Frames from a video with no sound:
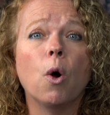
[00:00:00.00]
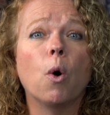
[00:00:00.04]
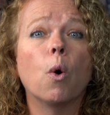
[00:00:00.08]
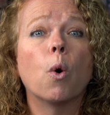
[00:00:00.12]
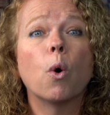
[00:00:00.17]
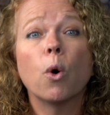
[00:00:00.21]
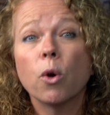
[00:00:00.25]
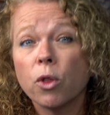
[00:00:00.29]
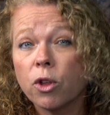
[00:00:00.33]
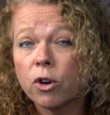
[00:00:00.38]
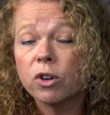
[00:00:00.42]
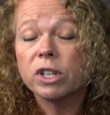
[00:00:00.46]

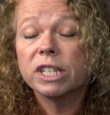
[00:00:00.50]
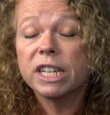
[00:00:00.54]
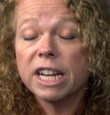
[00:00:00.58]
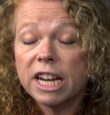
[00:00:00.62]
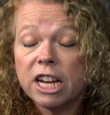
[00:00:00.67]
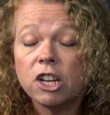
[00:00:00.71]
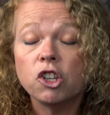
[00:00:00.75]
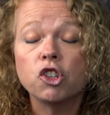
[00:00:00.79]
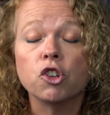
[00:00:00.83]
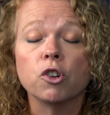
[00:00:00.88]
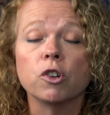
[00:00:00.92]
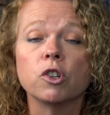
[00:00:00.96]
or their
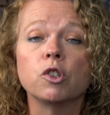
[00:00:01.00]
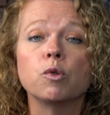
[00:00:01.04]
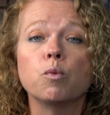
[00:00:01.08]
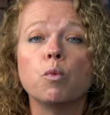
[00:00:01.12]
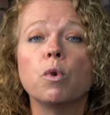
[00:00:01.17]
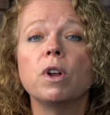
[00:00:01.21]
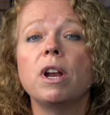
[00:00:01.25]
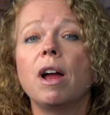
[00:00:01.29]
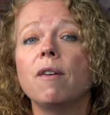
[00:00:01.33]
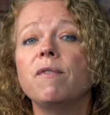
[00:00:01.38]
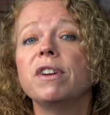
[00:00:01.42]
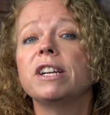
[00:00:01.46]
teachers
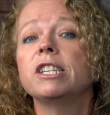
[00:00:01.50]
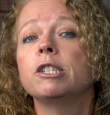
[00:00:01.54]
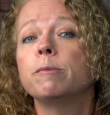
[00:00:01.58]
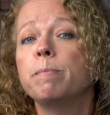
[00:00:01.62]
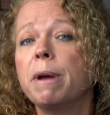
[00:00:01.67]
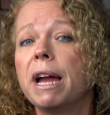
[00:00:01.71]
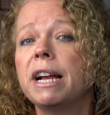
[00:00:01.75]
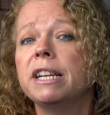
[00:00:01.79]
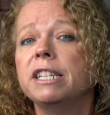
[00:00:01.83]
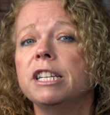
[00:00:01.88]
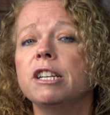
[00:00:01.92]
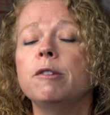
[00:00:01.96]
would have
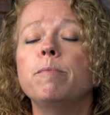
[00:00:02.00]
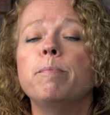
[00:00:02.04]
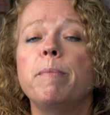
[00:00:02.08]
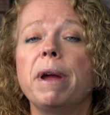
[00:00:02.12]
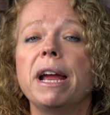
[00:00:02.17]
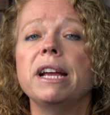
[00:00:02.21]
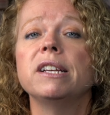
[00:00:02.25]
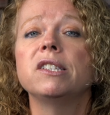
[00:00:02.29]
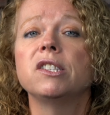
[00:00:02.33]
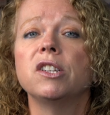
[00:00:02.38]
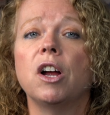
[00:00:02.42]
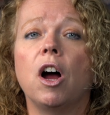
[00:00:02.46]
expected
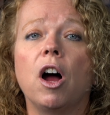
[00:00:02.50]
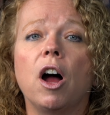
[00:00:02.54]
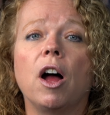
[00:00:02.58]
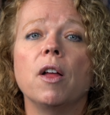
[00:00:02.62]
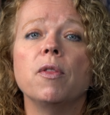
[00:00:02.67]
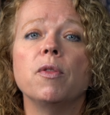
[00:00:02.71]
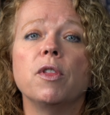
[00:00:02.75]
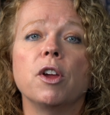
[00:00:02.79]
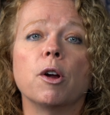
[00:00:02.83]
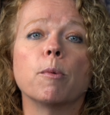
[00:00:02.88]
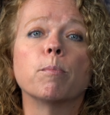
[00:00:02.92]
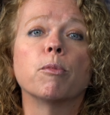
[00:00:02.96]
based
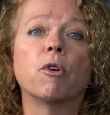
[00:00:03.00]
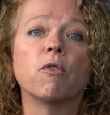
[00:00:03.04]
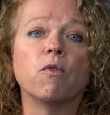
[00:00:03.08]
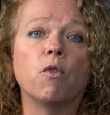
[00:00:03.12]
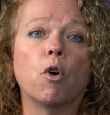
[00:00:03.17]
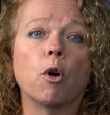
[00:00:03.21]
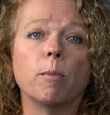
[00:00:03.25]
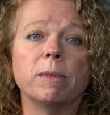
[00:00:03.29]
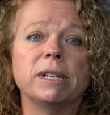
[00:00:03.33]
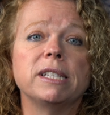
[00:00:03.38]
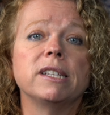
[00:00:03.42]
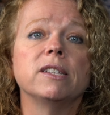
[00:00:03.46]
on their
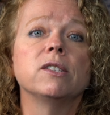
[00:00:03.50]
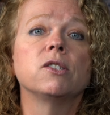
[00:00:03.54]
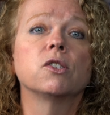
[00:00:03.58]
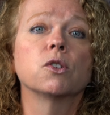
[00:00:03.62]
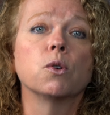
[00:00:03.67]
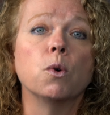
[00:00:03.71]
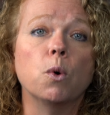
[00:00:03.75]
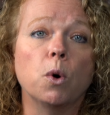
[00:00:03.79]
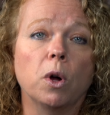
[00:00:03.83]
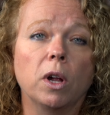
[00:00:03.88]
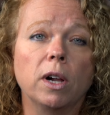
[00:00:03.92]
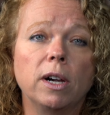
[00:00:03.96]
performance in
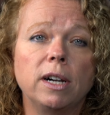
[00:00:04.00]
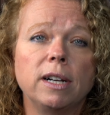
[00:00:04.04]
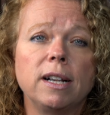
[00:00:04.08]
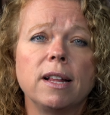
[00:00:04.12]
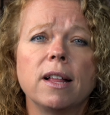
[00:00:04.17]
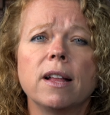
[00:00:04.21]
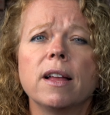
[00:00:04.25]
school.